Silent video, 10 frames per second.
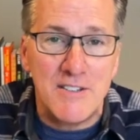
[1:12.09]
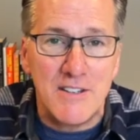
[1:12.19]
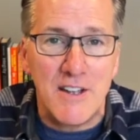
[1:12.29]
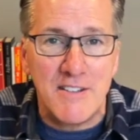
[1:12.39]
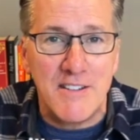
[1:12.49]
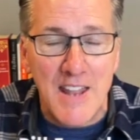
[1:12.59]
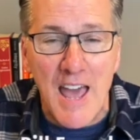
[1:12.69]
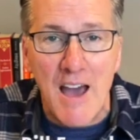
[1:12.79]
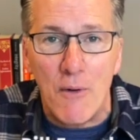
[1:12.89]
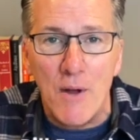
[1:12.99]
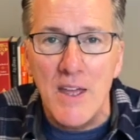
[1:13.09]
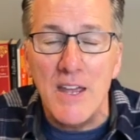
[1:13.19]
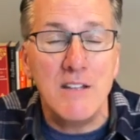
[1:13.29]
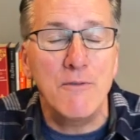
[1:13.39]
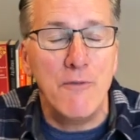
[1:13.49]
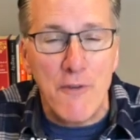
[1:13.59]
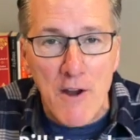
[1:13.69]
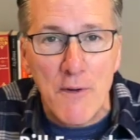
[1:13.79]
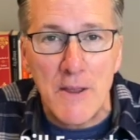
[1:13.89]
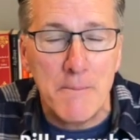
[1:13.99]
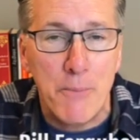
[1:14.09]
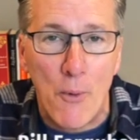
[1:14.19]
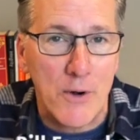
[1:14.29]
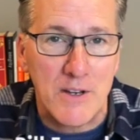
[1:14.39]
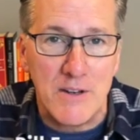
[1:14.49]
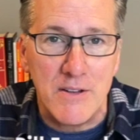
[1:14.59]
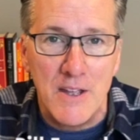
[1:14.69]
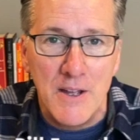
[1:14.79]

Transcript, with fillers: as it does now. It's very important.